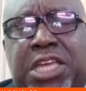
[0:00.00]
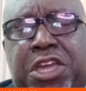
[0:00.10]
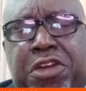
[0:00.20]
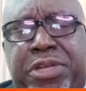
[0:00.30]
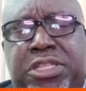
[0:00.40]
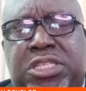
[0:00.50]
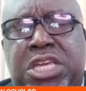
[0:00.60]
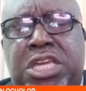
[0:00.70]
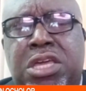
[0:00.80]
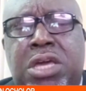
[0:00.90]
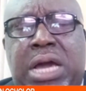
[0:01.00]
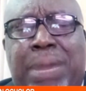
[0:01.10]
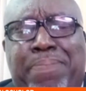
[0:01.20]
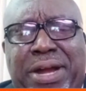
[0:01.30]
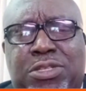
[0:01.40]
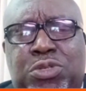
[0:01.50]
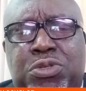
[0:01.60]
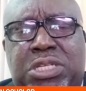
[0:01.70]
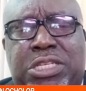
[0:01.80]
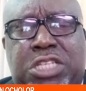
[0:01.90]
security
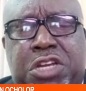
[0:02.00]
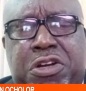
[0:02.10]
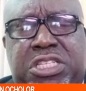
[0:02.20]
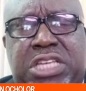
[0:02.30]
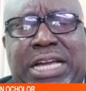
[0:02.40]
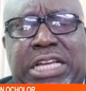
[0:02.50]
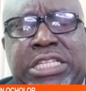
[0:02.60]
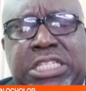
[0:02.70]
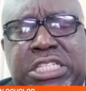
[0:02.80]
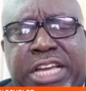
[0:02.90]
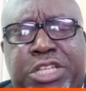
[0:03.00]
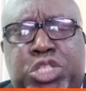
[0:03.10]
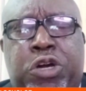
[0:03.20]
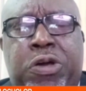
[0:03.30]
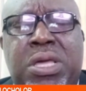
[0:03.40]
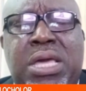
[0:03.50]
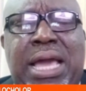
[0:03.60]
apparatus, the security architecture,